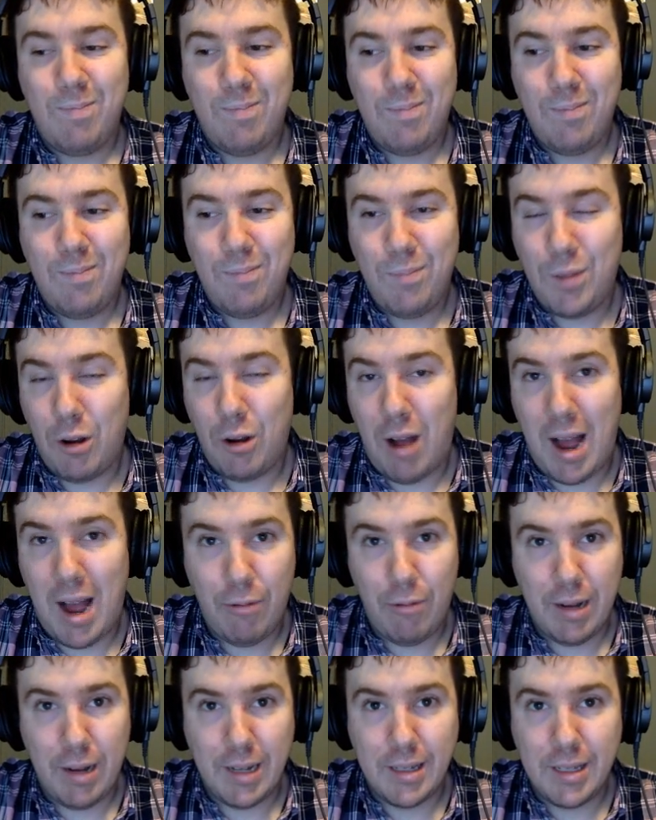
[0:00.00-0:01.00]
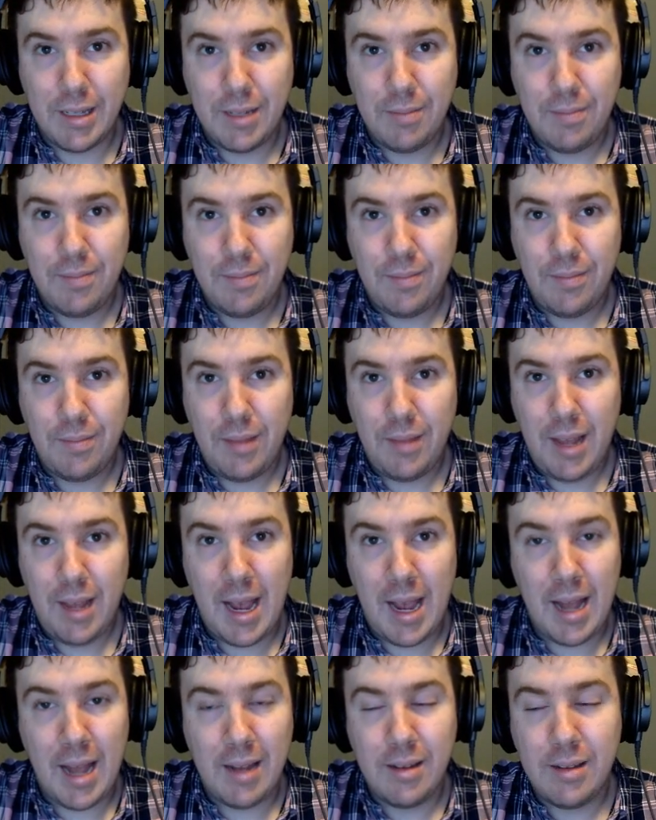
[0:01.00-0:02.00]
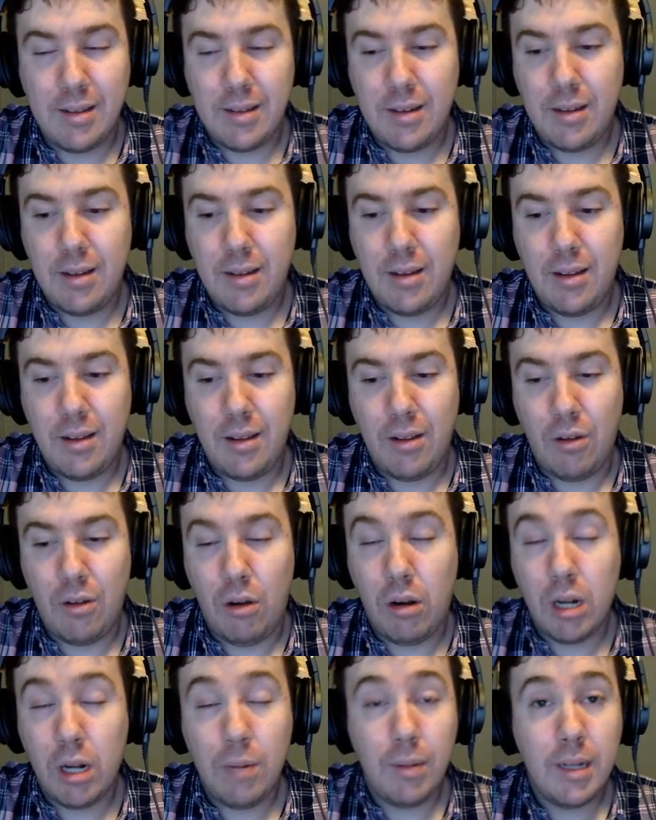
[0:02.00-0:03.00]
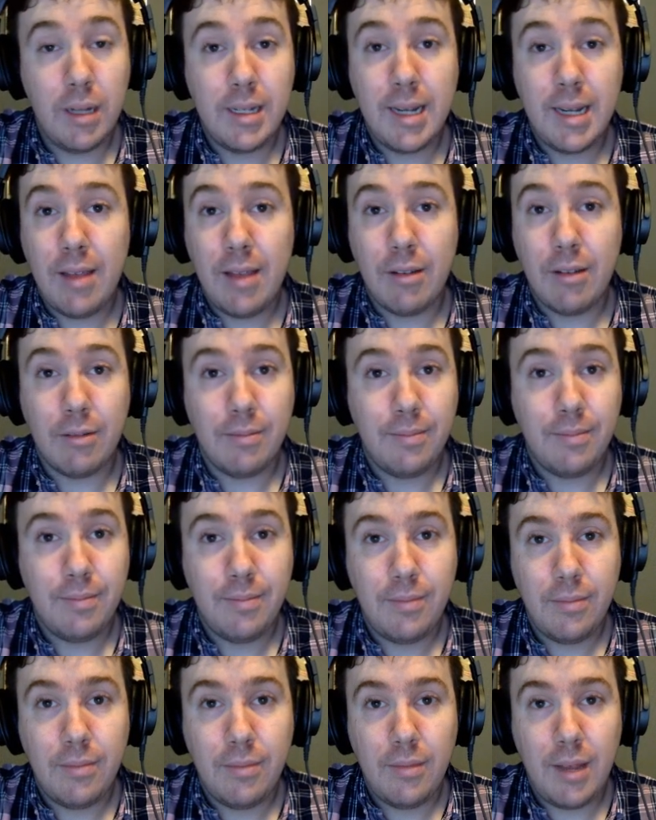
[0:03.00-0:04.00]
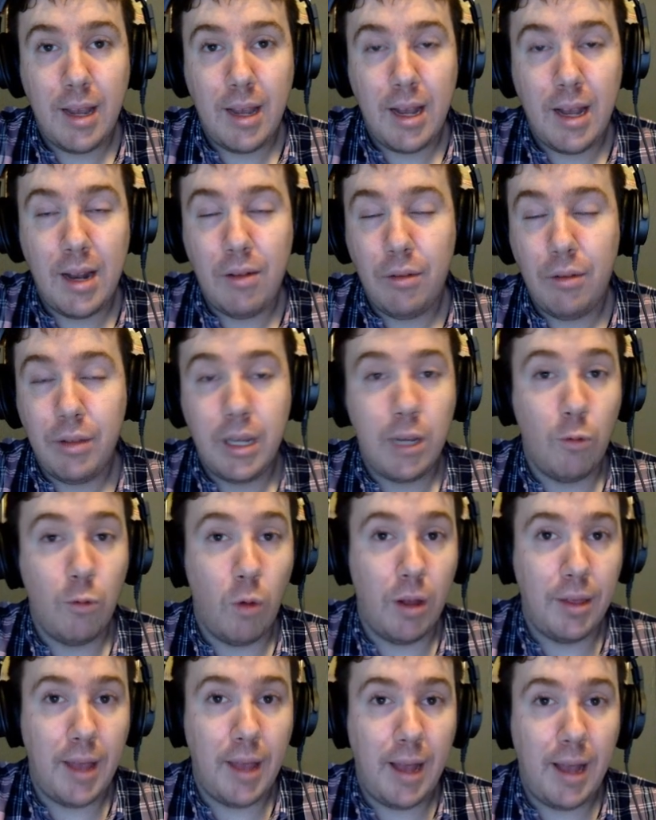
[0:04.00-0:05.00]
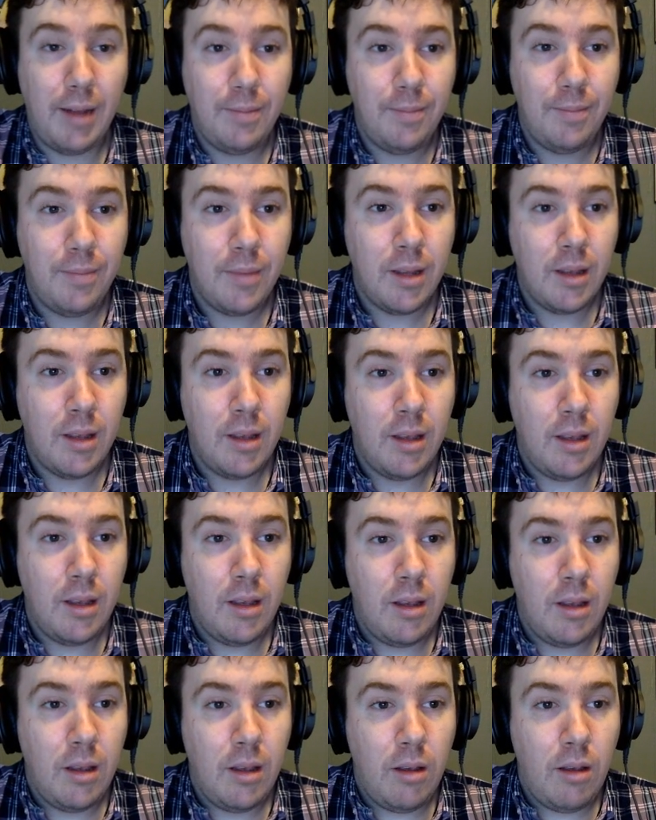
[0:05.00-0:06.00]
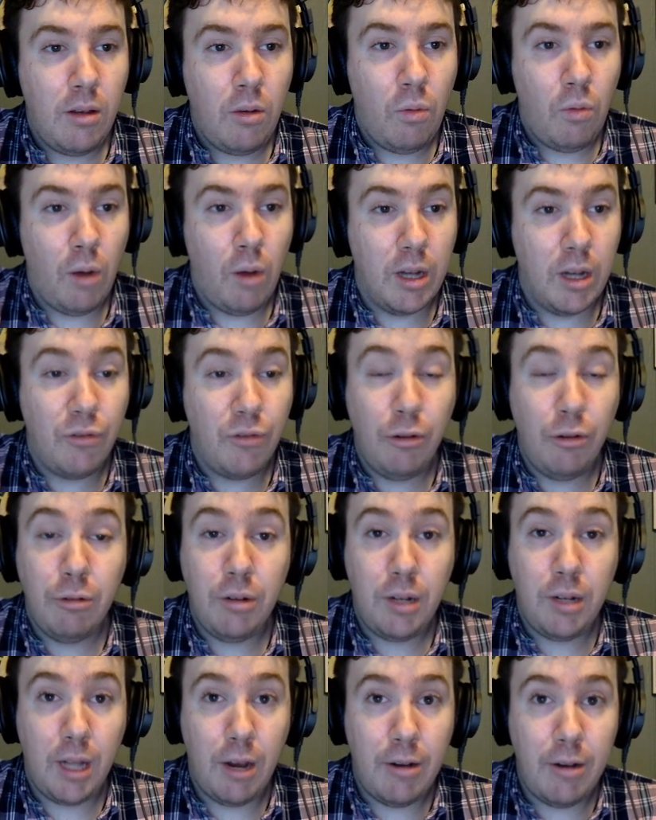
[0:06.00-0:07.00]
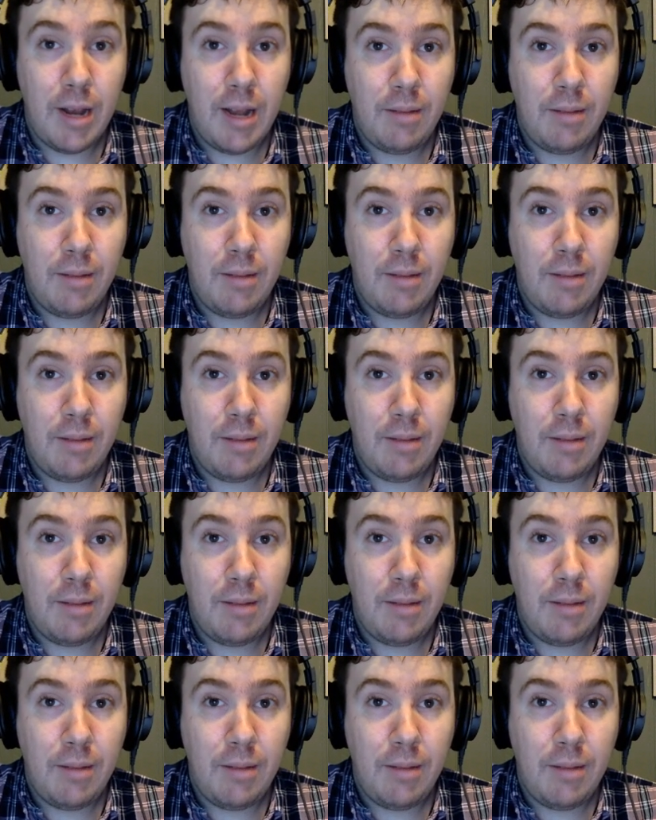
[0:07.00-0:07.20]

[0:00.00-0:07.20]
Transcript: They're high winds, and they're all going to blend together. And I don't think you want that. Whereas flute and clarinet,